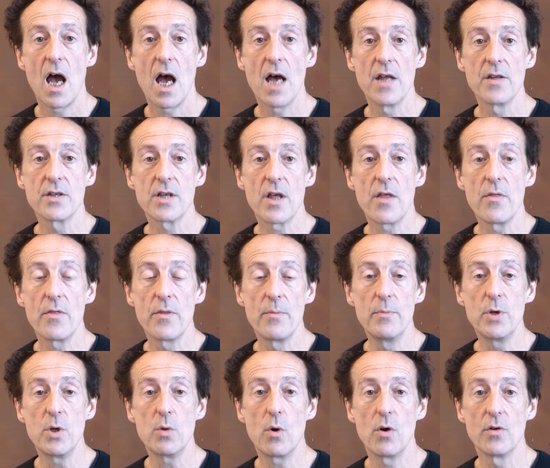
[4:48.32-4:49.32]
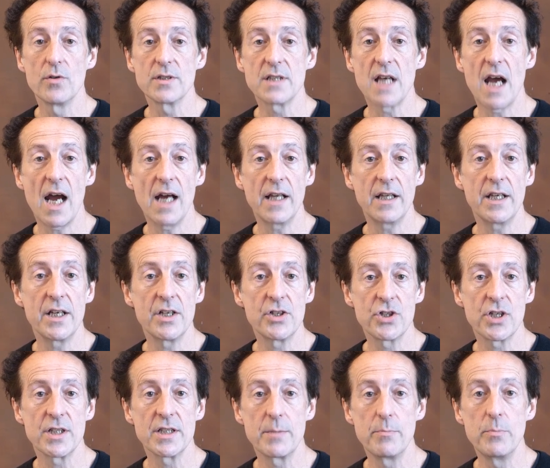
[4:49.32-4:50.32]
And the muons, highly
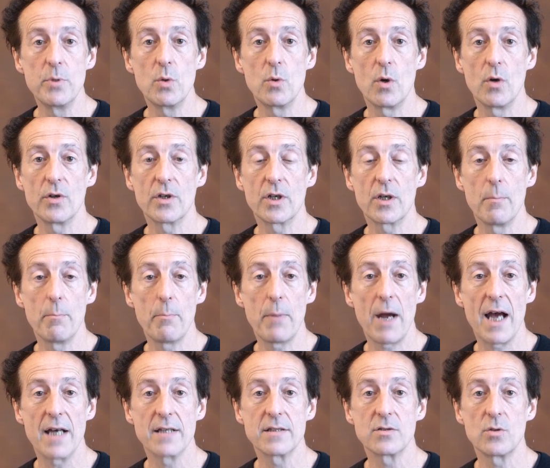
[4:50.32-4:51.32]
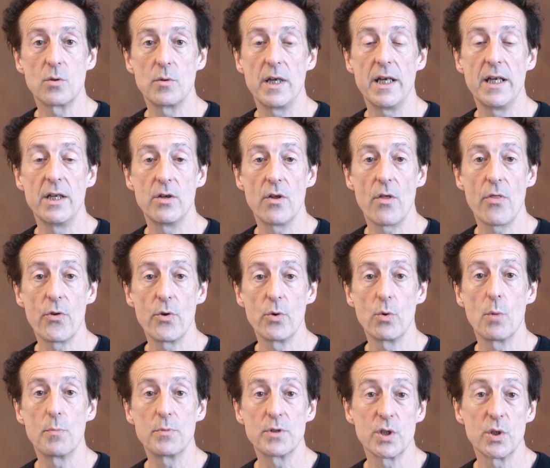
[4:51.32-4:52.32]
energetic muon, can pass
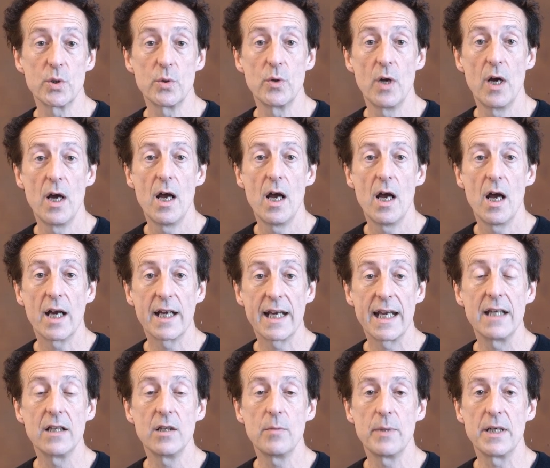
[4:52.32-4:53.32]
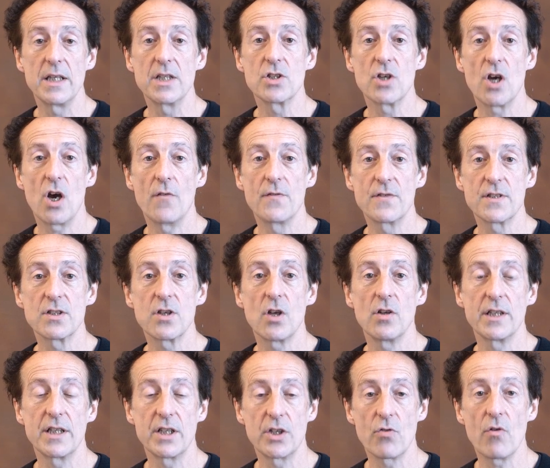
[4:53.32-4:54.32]
through up to 1 kilometre of
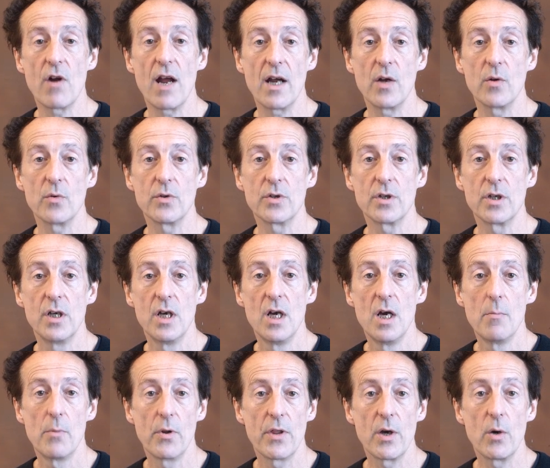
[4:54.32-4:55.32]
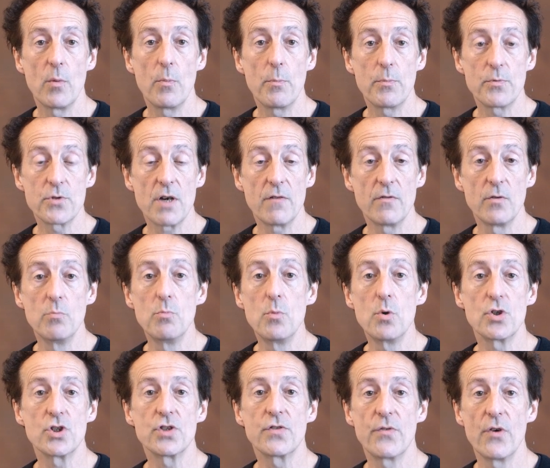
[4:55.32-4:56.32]
solid ground, but they'll travel
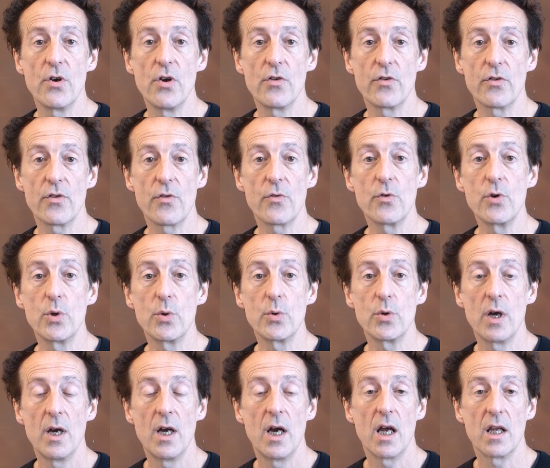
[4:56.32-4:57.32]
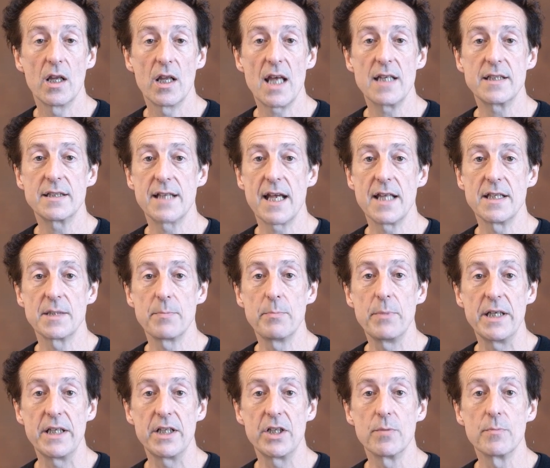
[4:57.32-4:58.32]
much further through a less dense
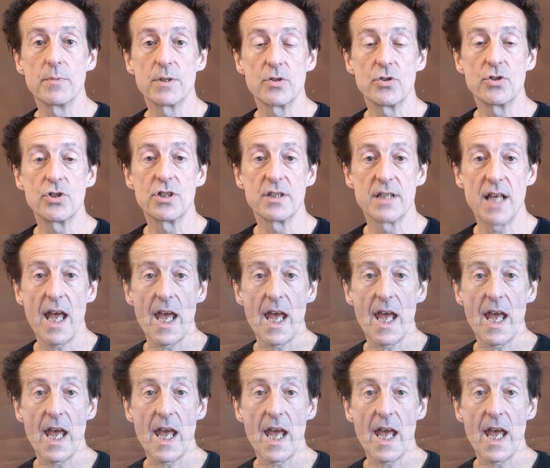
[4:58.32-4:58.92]
medium such as